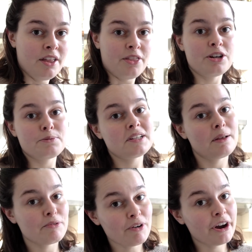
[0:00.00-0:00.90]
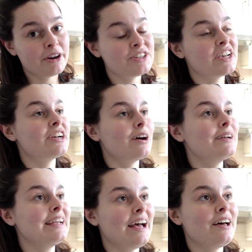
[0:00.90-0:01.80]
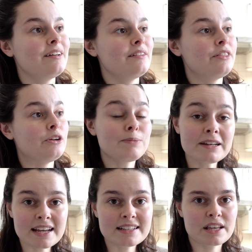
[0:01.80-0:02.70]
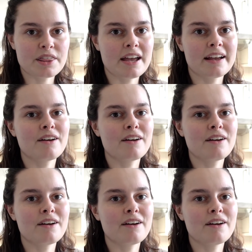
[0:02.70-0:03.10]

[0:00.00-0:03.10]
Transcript: the hospital up the road and go and get those blood tests, I think.